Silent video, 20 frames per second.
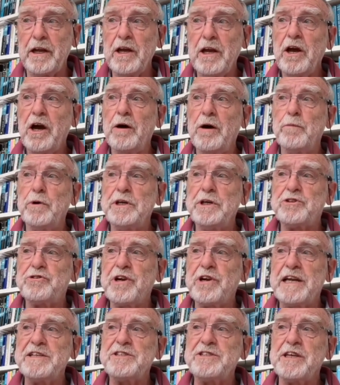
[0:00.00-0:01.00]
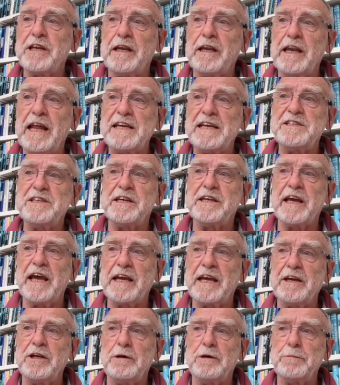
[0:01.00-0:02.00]
on which transatlantic
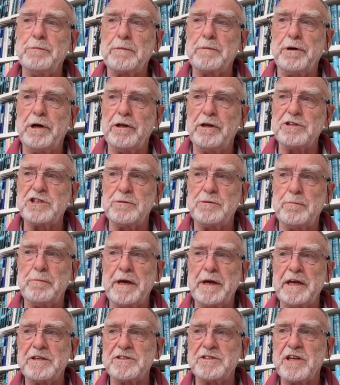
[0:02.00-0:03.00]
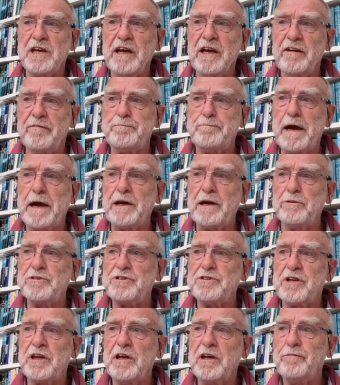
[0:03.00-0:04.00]
economic policymakers have
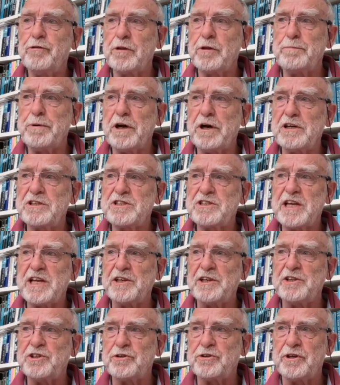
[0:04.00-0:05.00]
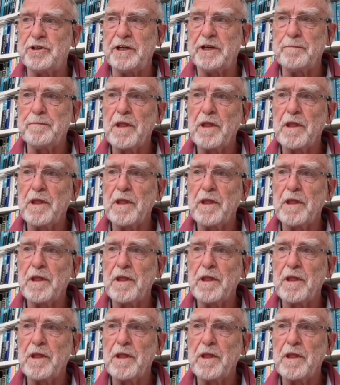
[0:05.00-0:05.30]
bounced for the past century.